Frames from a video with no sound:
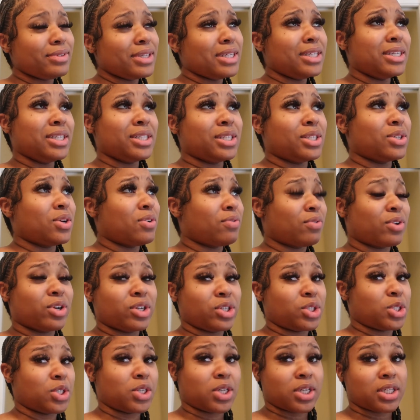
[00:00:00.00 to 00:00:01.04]
and so of
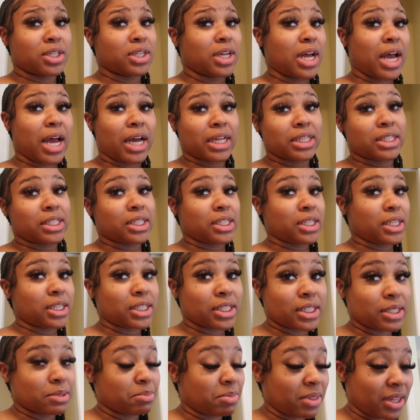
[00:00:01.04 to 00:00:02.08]
course your girl had to get
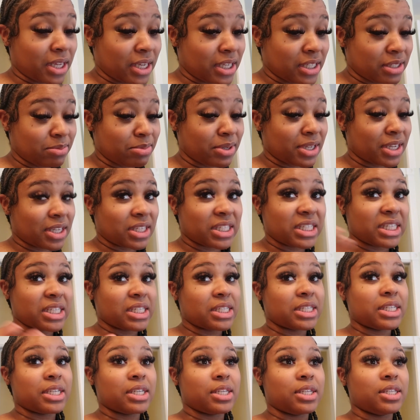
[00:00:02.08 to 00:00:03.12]
some things because
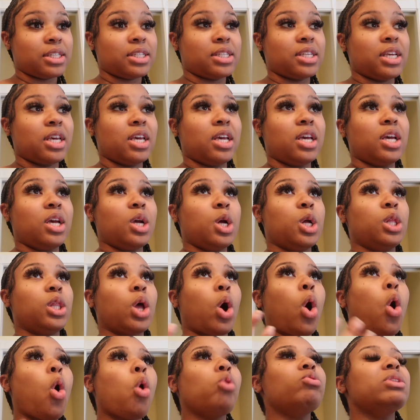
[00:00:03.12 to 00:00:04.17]
this is
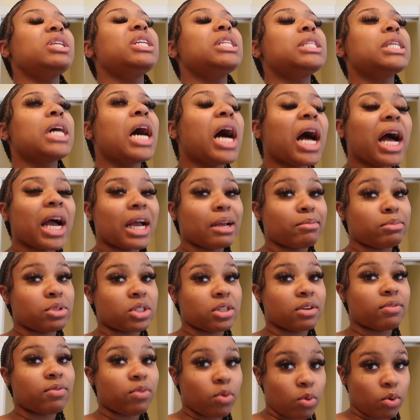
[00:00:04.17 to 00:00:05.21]
the only time
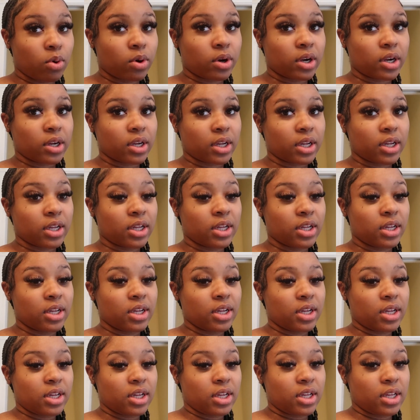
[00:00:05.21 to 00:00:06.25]
Sephora
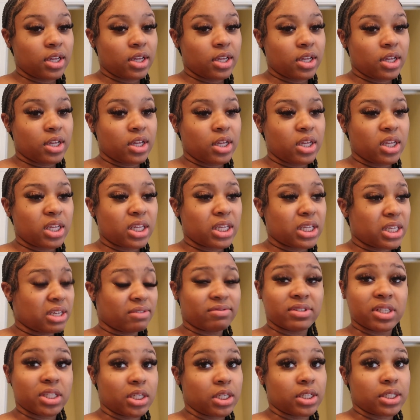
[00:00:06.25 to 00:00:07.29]

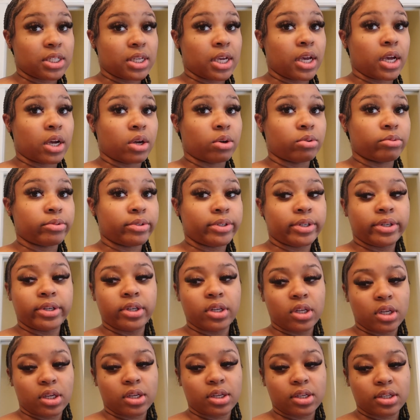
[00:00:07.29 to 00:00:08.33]
gives a discount
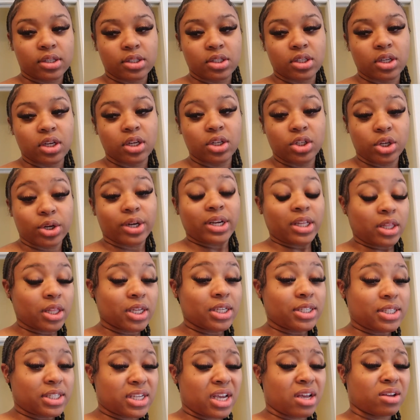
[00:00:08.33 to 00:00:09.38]
is during
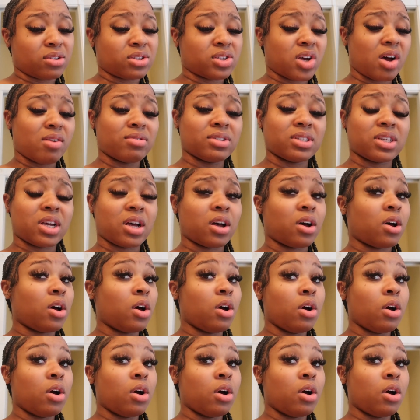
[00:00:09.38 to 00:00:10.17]
this sale. So I was like,